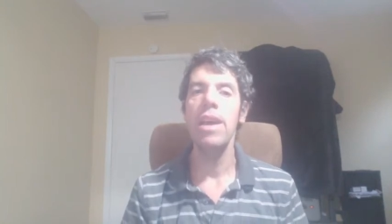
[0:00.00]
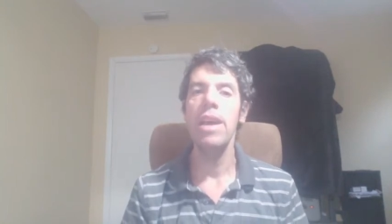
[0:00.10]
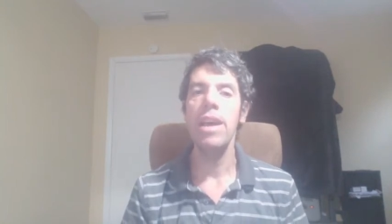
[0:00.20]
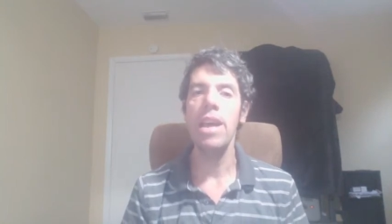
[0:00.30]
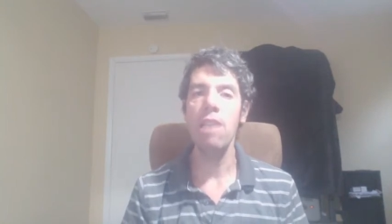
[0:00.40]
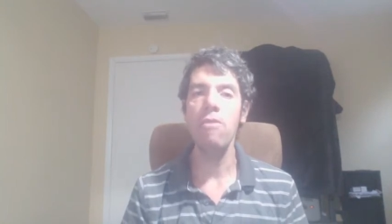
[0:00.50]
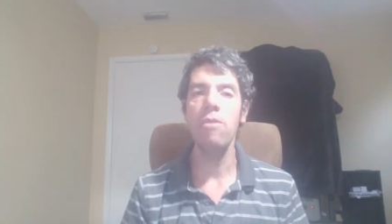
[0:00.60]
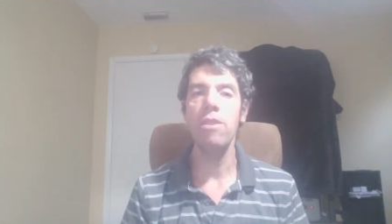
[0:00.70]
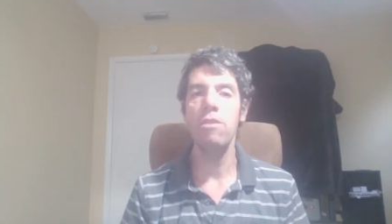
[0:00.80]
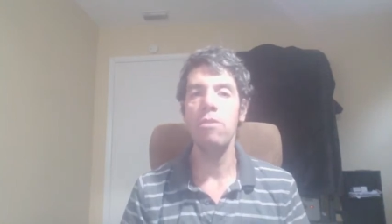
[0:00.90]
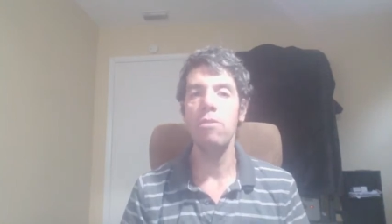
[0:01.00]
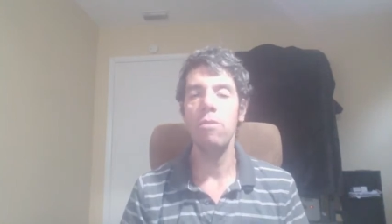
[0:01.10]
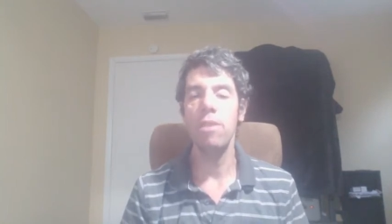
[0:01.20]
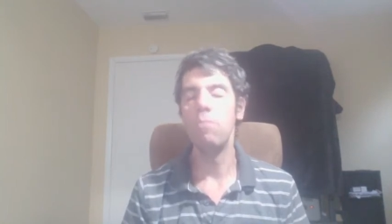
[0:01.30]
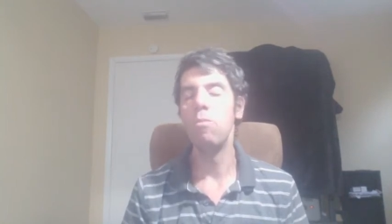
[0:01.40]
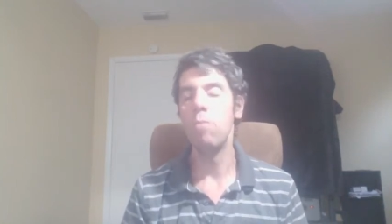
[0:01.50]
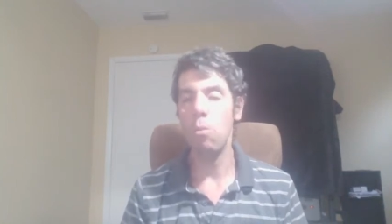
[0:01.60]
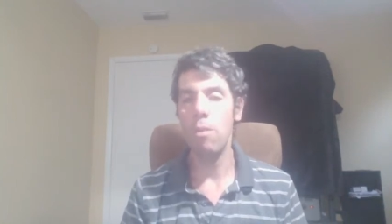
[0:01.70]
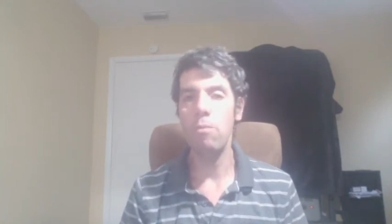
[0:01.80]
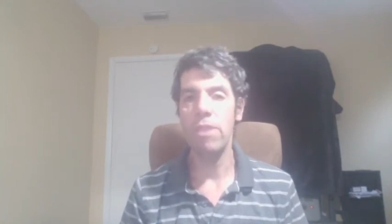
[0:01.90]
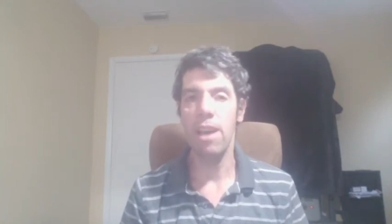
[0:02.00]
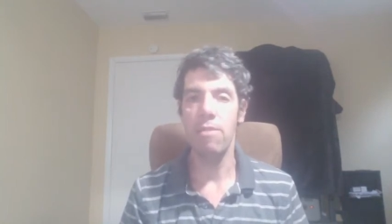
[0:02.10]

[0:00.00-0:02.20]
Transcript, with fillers: if we do, well, when we have the